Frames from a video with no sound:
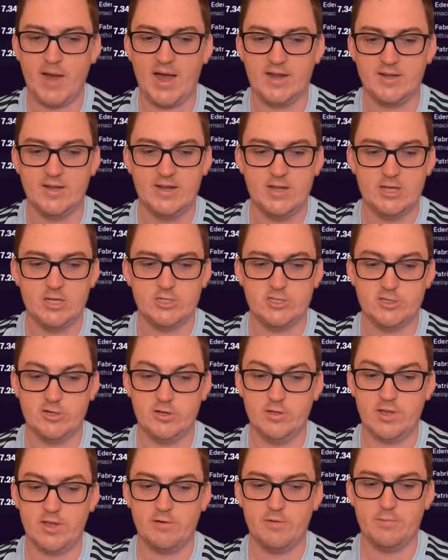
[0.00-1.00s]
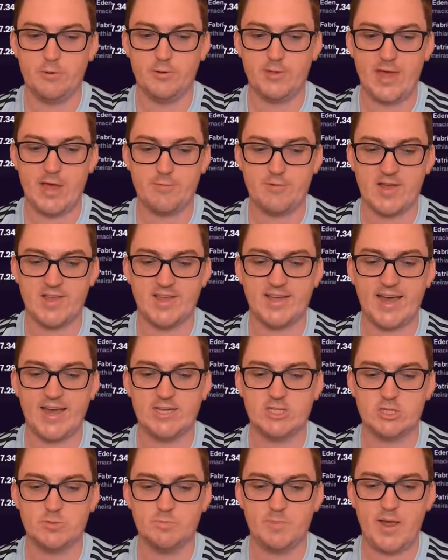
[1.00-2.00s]
But certainly we've put that
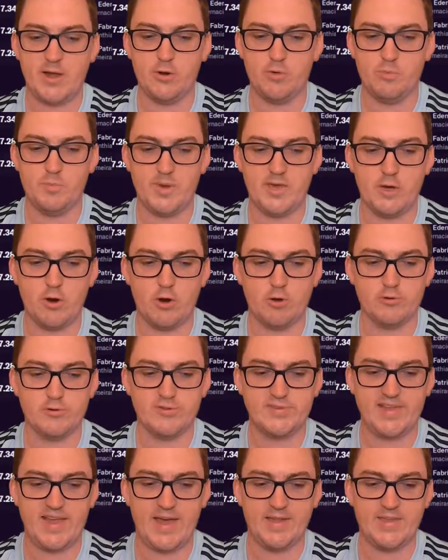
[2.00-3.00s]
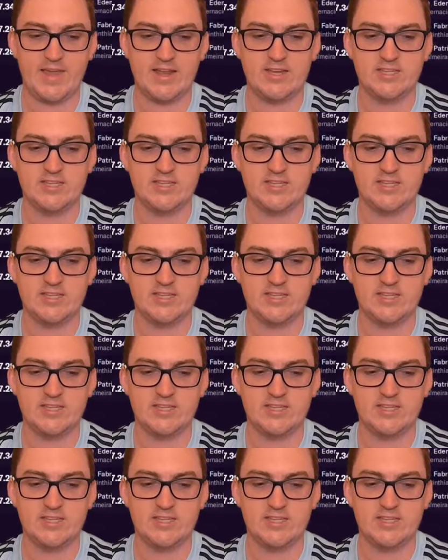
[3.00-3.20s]
relegation battle beyond doubt.